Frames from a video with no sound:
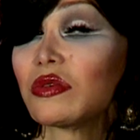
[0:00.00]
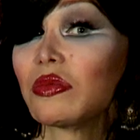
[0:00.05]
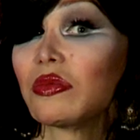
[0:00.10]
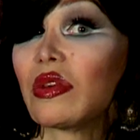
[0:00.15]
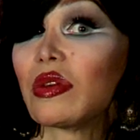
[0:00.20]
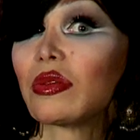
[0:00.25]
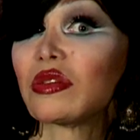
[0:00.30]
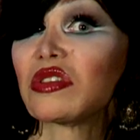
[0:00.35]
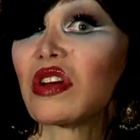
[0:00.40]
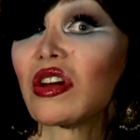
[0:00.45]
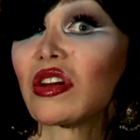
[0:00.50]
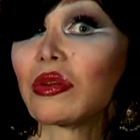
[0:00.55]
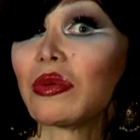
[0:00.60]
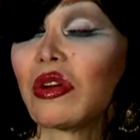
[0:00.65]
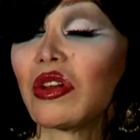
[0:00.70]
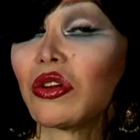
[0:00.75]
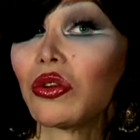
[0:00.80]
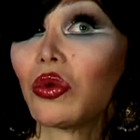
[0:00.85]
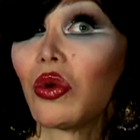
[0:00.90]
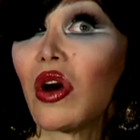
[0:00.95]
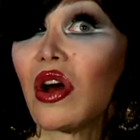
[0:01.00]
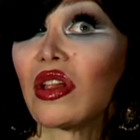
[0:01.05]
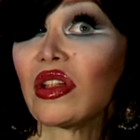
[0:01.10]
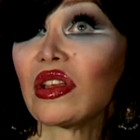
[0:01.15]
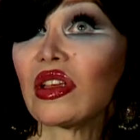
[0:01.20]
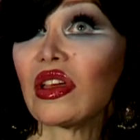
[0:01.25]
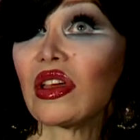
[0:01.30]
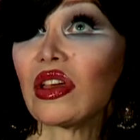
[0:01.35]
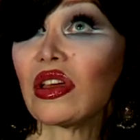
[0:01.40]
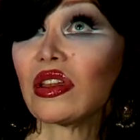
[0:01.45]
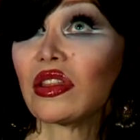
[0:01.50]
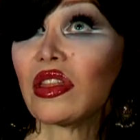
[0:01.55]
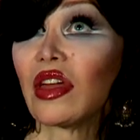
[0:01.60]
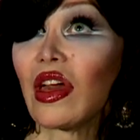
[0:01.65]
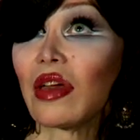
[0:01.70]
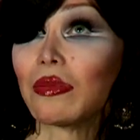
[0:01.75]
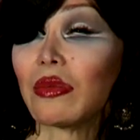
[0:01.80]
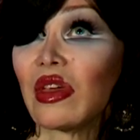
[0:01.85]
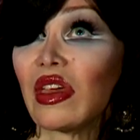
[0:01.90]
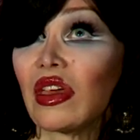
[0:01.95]
when people talk about equality, they
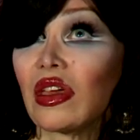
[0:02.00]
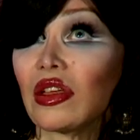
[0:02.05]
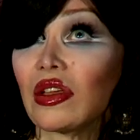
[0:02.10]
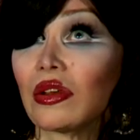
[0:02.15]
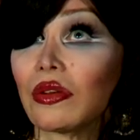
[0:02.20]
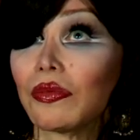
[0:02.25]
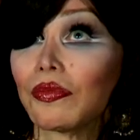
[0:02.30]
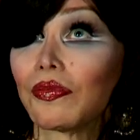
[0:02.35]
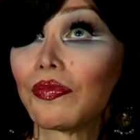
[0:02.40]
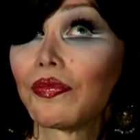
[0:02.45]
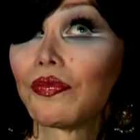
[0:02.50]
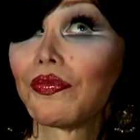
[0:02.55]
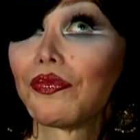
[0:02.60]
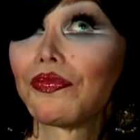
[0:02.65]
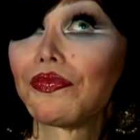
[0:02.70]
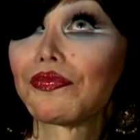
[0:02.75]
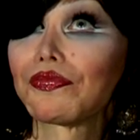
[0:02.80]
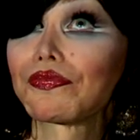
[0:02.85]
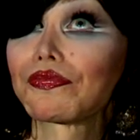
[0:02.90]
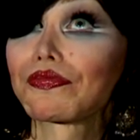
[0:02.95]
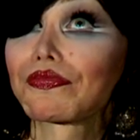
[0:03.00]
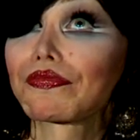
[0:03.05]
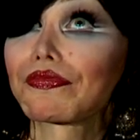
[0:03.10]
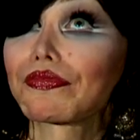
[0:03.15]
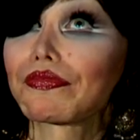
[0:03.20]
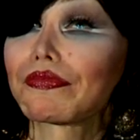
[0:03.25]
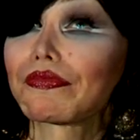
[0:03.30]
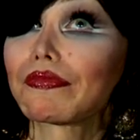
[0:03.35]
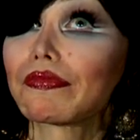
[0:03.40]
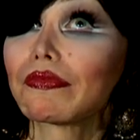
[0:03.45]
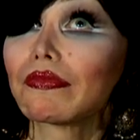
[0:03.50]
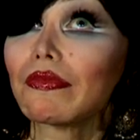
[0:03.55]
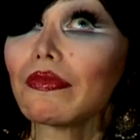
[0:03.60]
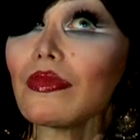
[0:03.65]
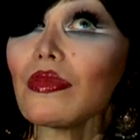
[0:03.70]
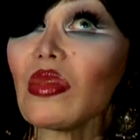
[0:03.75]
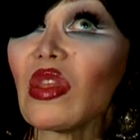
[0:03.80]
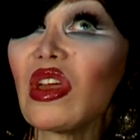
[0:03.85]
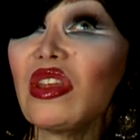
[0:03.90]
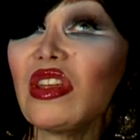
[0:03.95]
mean
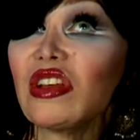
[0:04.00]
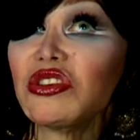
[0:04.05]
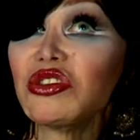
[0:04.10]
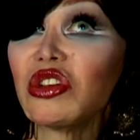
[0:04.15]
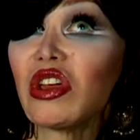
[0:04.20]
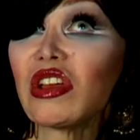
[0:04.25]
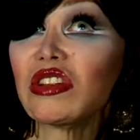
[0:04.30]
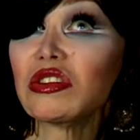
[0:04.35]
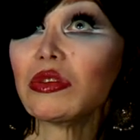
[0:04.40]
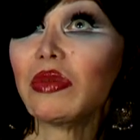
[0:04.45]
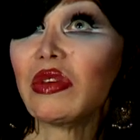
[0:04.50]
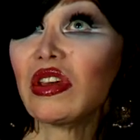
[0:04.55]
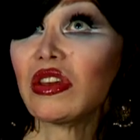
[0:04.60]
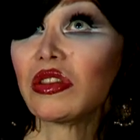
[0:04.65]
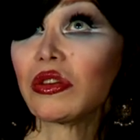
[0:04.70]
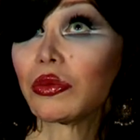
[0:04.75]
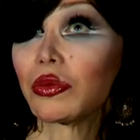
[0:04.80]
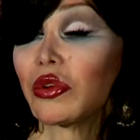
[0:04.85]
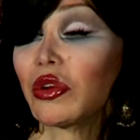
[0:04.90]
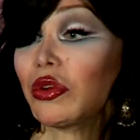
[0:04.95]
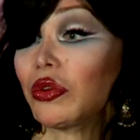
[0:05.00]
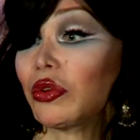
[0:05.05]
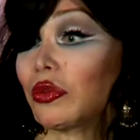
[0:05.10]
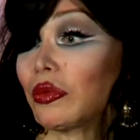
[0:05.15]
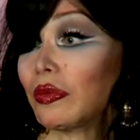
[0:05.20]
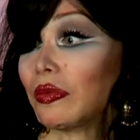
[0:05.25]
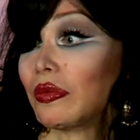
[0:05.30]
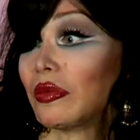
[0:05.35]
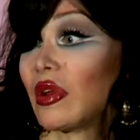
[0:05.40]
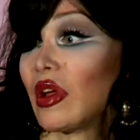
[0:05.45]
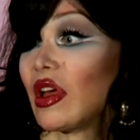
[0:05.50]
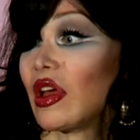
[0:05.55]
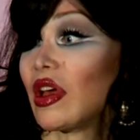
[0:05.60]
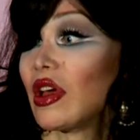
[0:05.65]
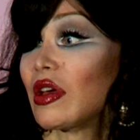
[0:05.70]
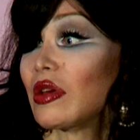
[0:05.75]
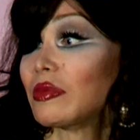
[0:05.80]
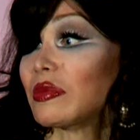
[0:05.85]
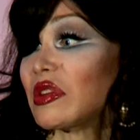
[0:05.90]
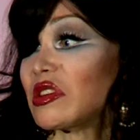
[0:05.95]
that you get to be in the room,
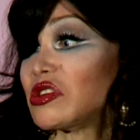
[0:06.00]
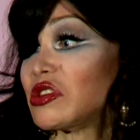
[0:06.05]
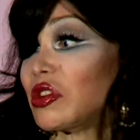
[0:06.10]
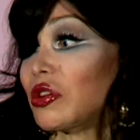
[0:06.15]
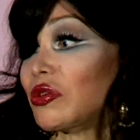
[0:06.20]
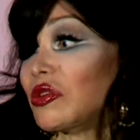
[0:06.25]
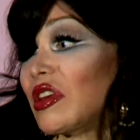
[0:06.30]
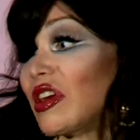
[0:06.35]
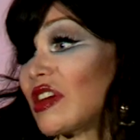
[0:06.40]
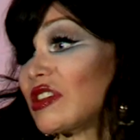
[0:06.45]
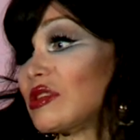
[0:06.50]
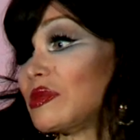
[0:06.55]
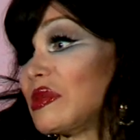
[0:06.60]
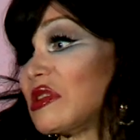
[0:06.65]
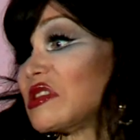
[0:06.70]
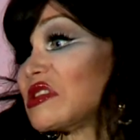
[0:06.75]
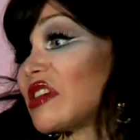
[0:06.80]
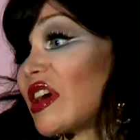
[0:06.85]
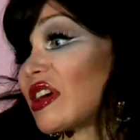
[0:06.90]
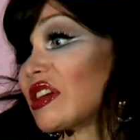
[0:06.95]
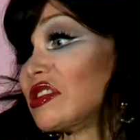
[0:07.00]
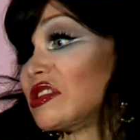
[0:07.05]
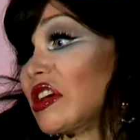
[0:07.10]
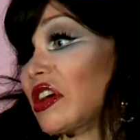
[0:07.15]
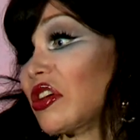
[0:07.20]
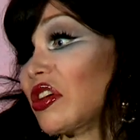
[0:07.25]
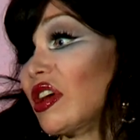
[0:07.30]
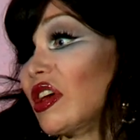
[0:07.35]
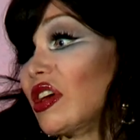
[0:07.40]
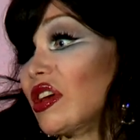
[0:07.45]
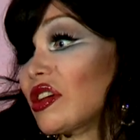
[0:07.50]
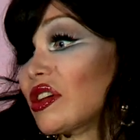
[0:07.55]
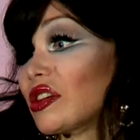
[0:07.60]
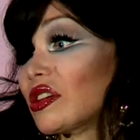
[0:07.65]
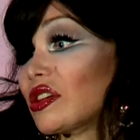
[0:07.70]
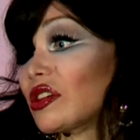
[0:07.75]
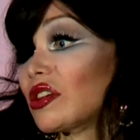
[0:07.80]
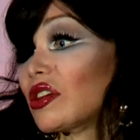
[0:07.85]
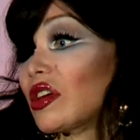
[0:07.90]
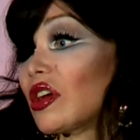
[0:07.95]
but you only get to be secondary
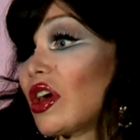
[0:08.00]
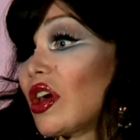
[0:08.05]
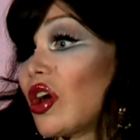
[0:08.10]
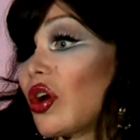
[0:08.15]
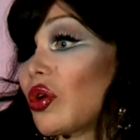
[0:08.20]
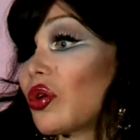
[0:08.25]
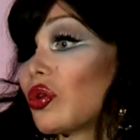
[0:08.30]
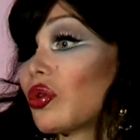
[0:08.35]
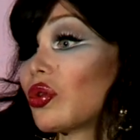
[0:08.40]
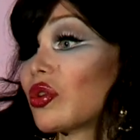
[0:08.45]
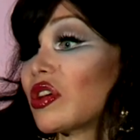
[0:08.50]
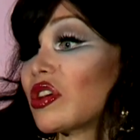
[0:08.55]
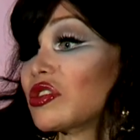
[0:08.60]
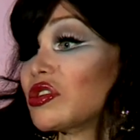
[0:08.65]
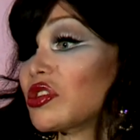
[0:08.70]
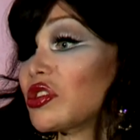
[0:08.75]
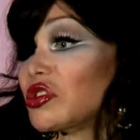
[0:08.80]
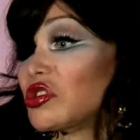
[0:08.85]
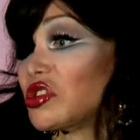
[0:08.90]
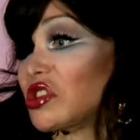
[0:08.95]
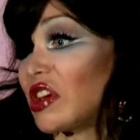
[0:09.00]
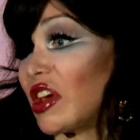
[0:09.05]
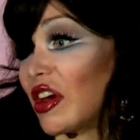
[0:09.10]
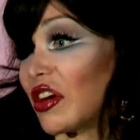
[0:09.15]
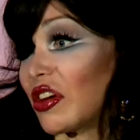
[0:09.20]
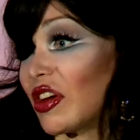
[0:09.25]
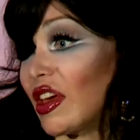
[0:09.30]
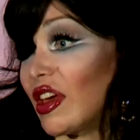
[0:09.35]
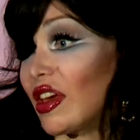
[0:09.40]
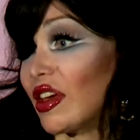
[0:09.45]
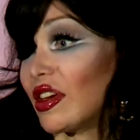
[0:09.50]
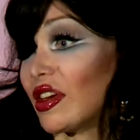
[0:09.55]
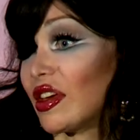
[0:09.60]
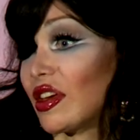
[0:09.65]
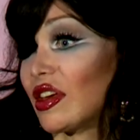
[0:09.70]
or tertiary